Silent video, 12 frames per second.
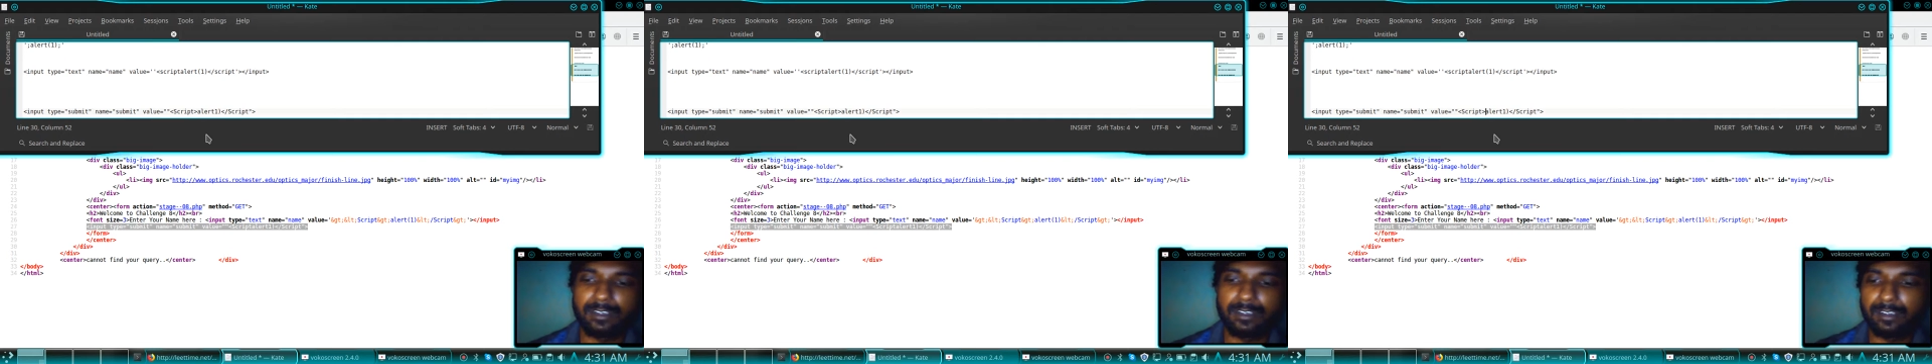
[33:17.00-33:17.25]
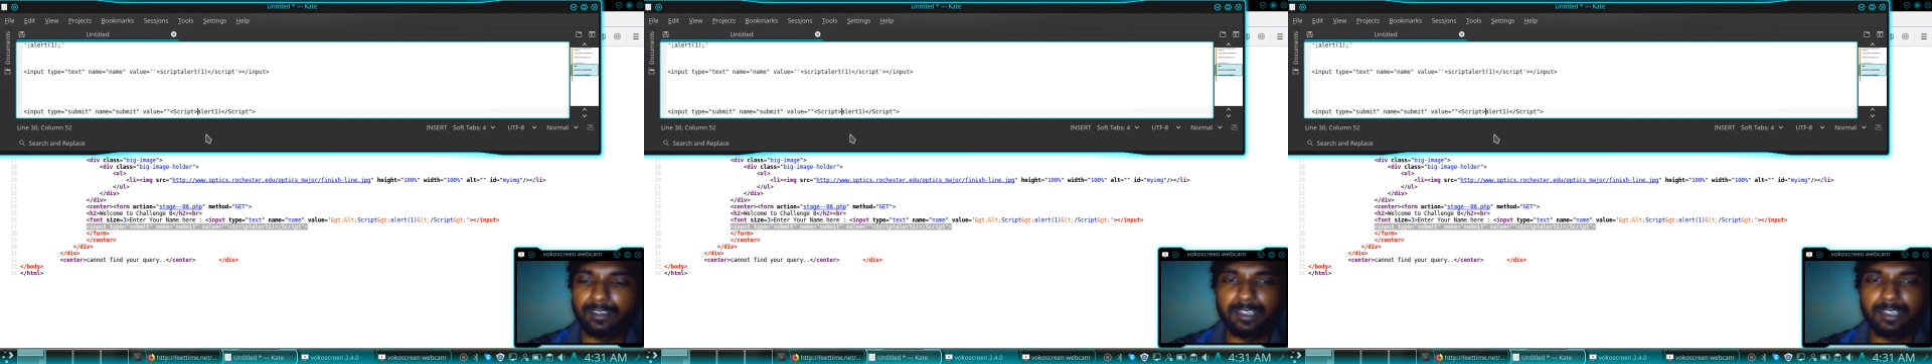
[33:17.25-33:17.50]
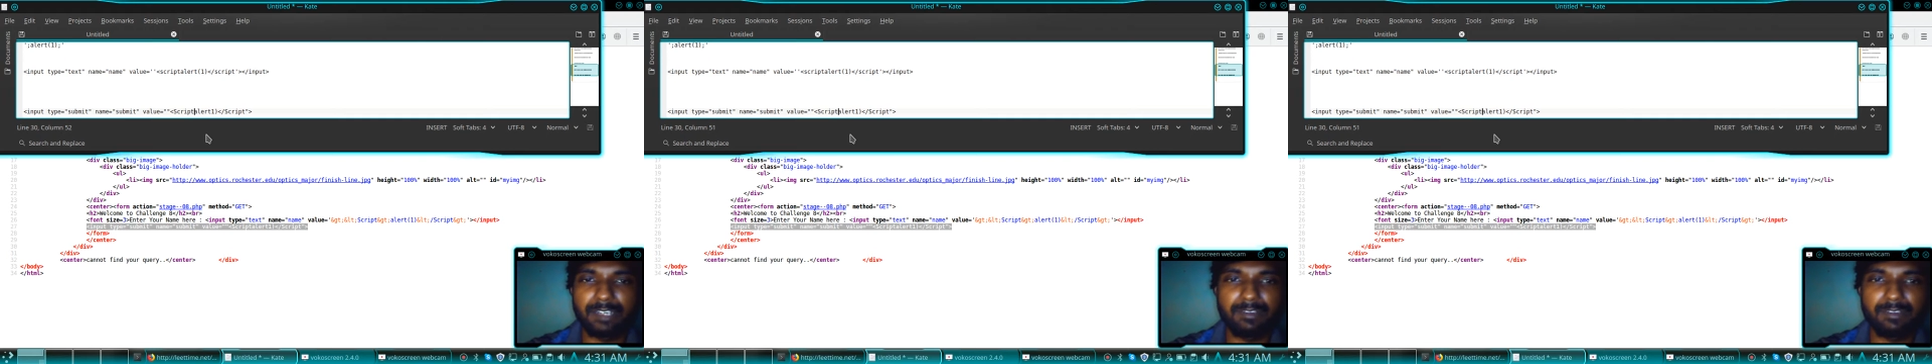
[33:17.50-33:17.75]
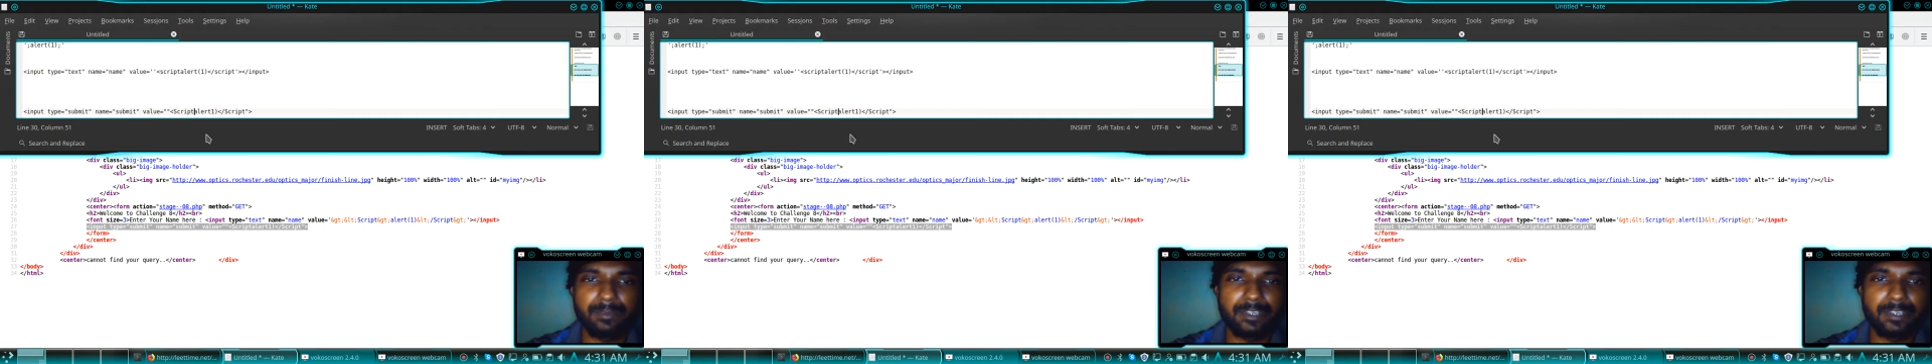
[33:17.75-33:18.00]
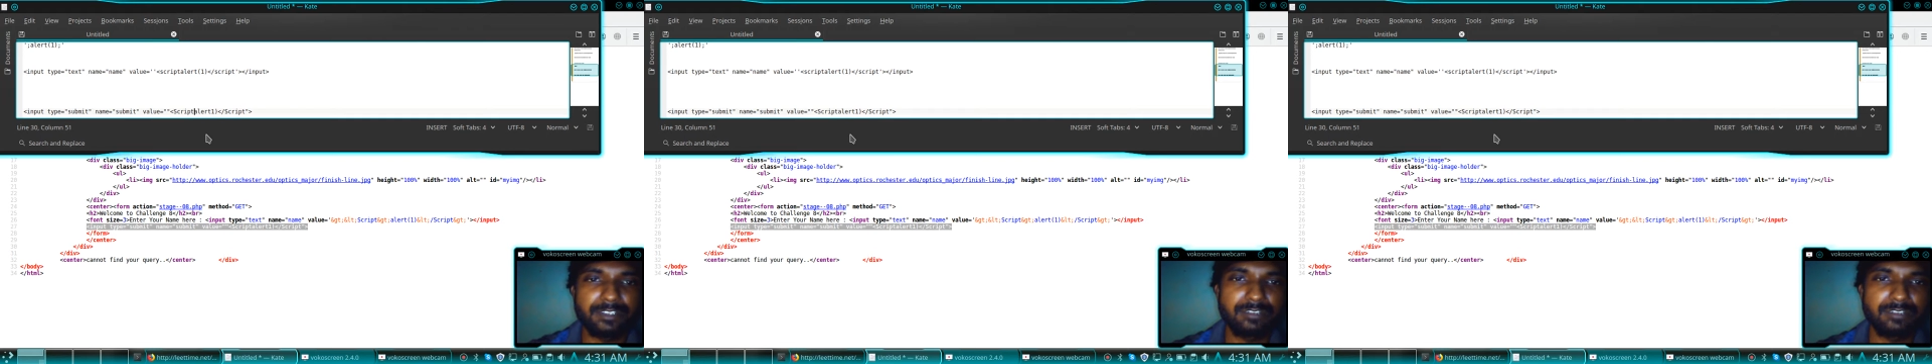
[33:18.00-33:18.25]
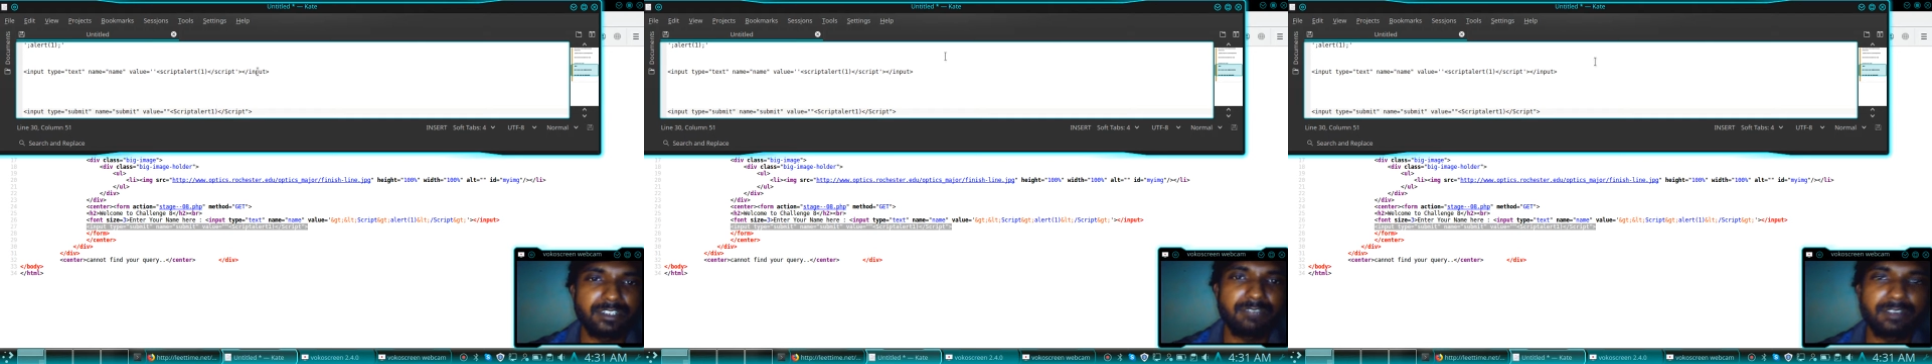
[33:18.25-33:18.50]
developer. Actually
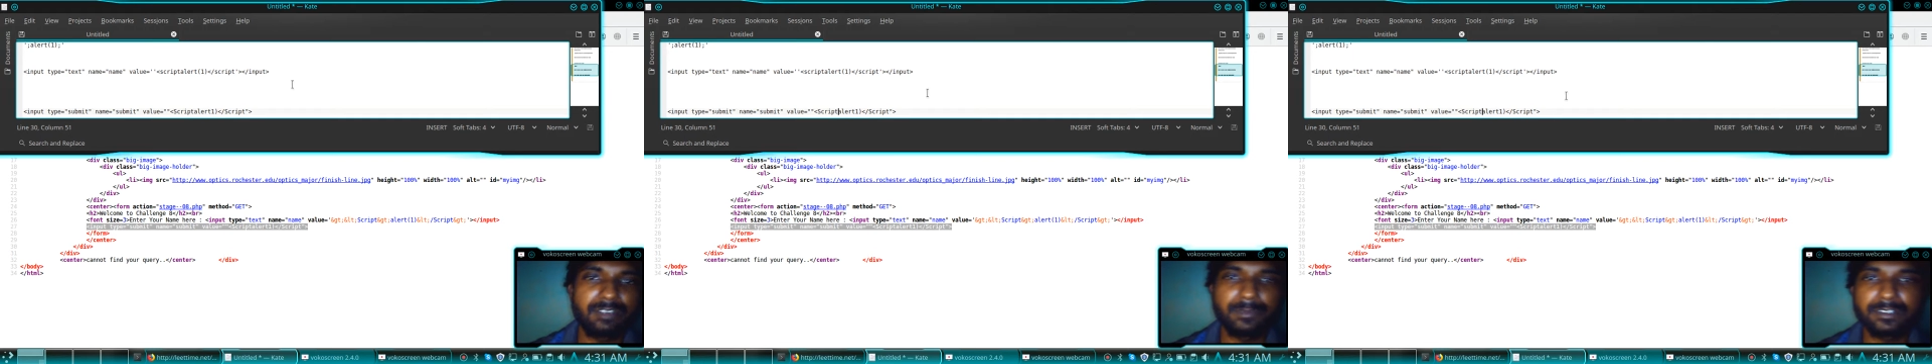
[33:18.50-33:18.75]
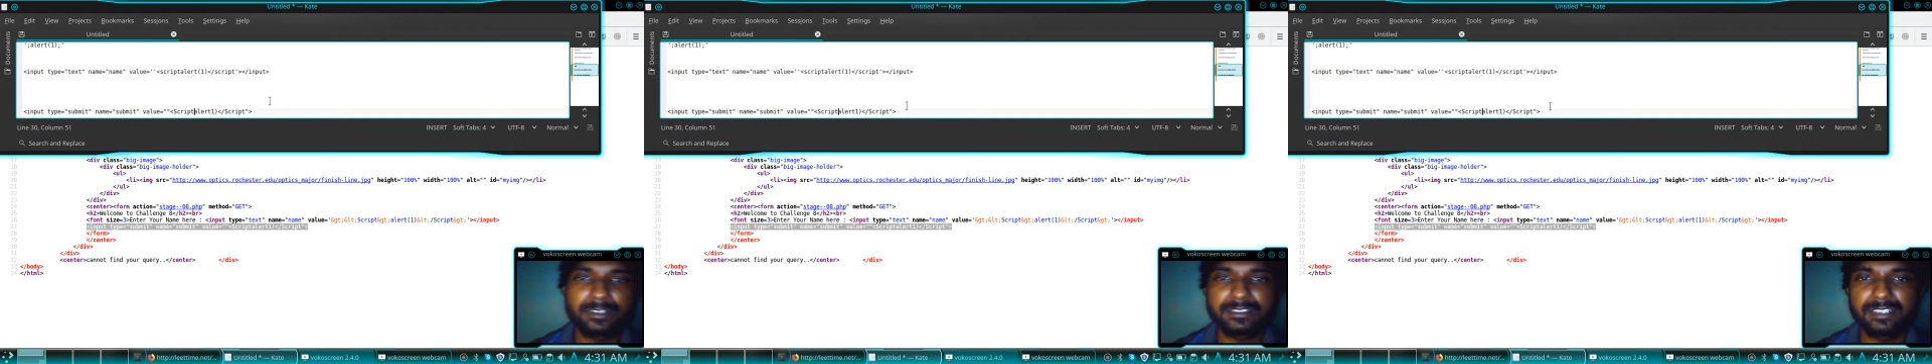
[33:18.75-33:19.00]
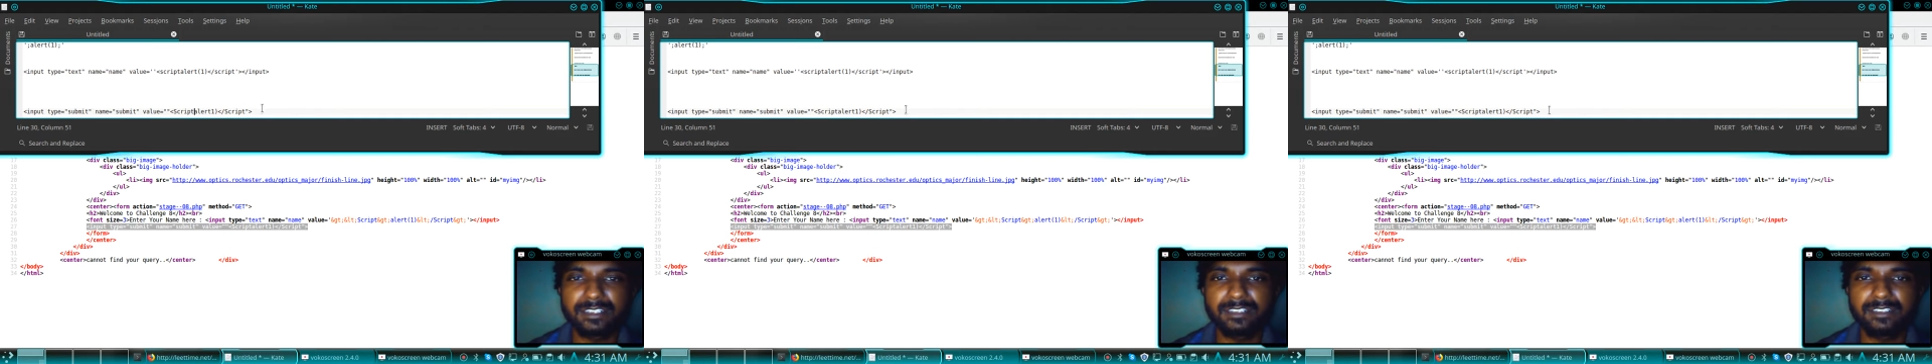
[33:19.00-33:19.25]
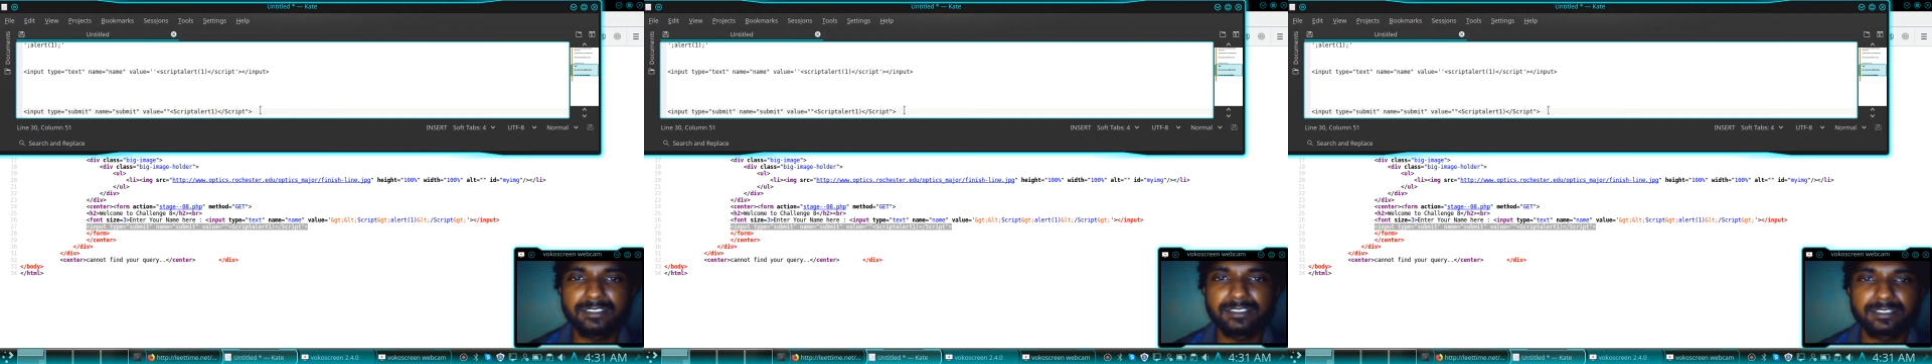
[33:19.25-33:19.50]
developer said this